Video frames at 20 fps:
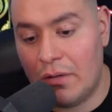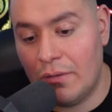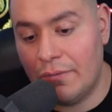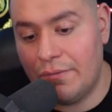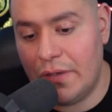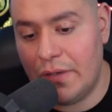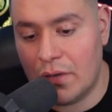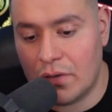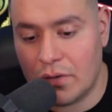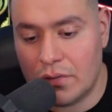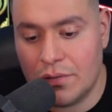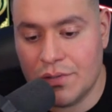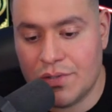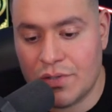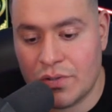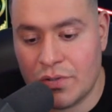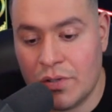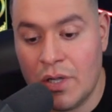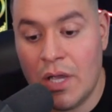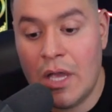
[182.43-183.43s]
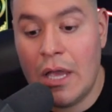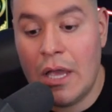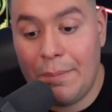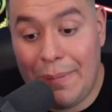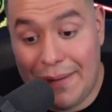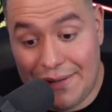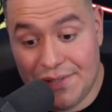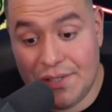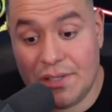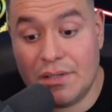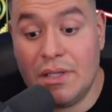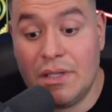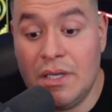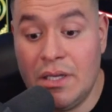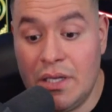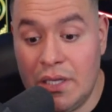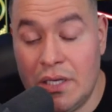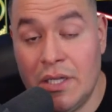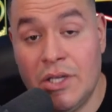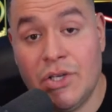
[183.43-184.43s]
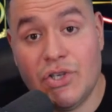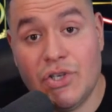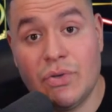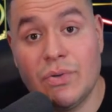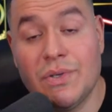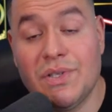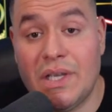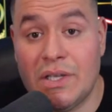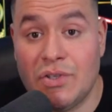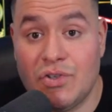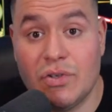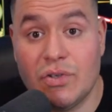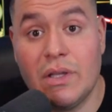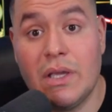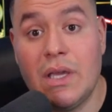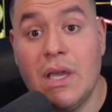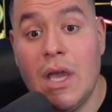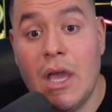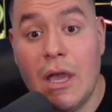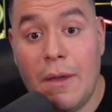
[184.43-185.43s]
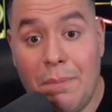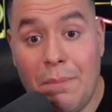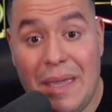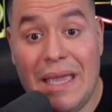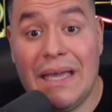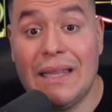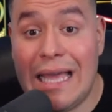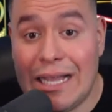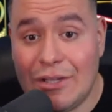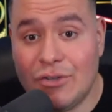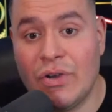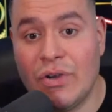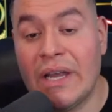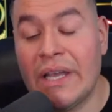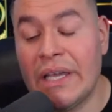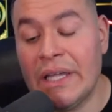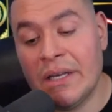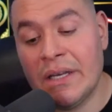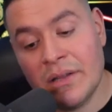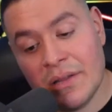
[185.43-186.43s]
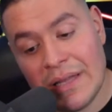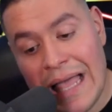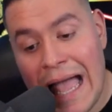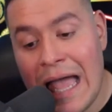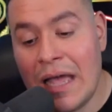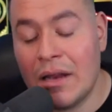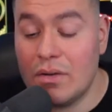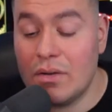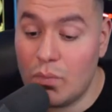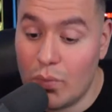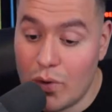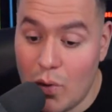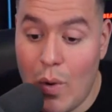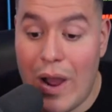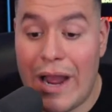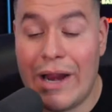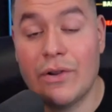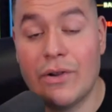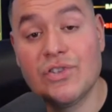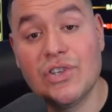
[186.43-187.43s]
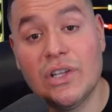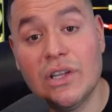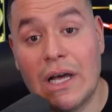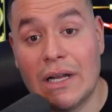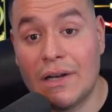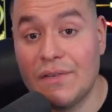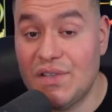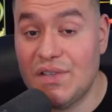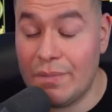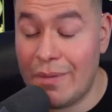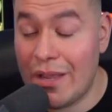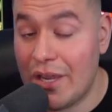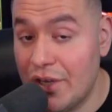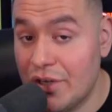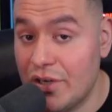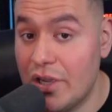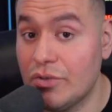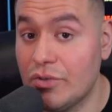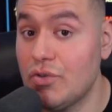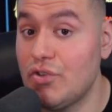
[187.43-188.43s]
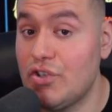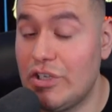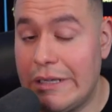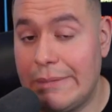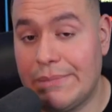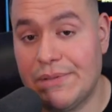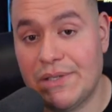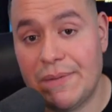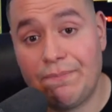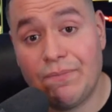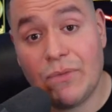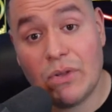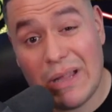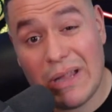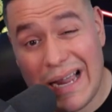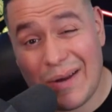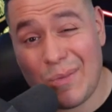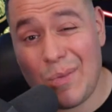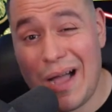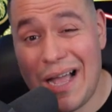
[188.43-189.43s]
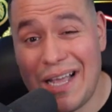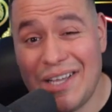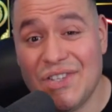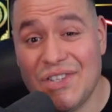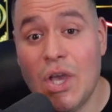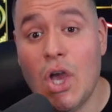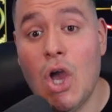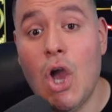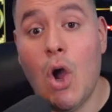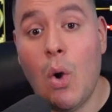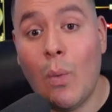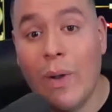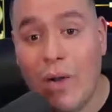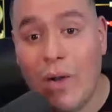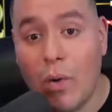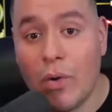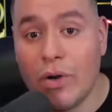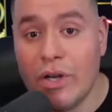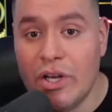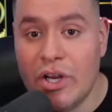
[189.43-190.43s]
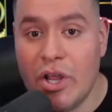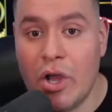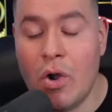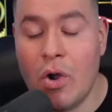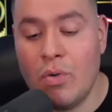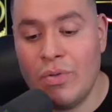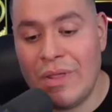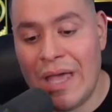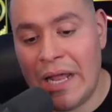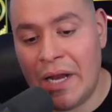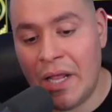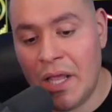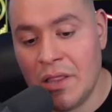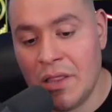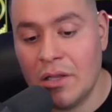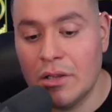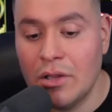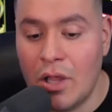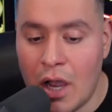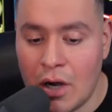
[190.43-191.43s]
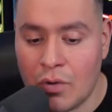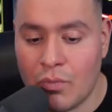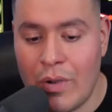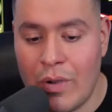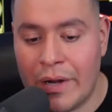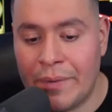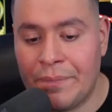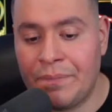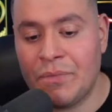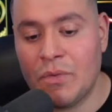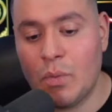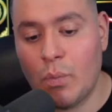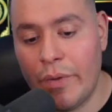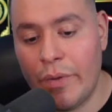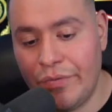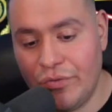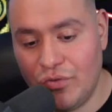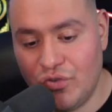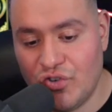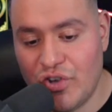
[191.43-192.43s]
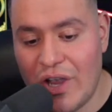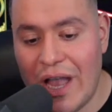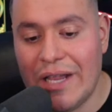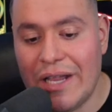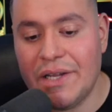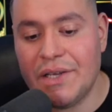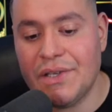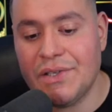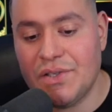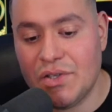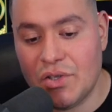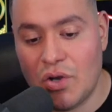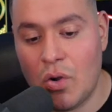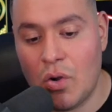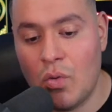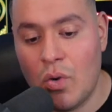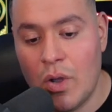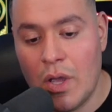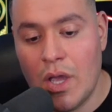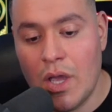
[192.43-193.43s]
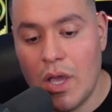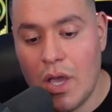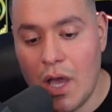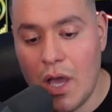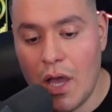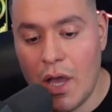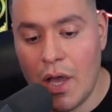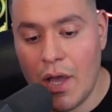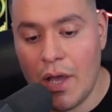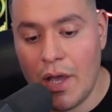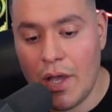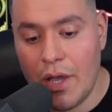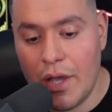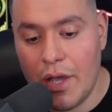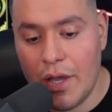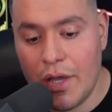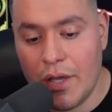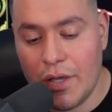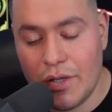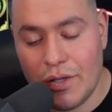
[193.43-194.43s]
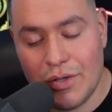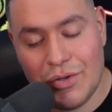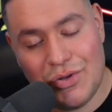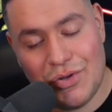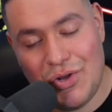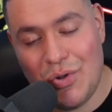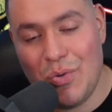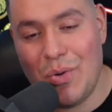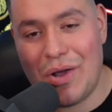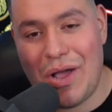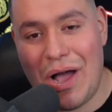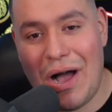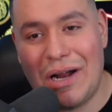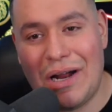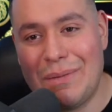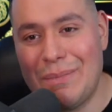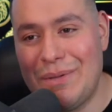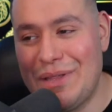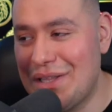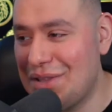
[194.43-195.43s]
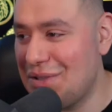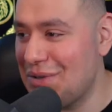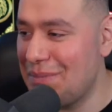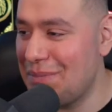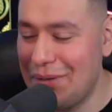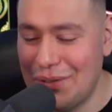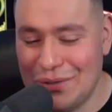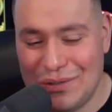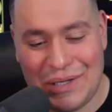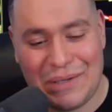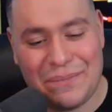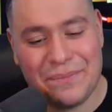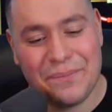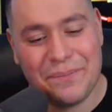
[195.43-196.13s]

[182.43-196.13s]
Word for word: vehicles are basically needing to essentially be electric. And that requires a lot of semiconductor chips. Likewise, we already know that in the long run, with China's, you know, uh, uh, new economy that they're building,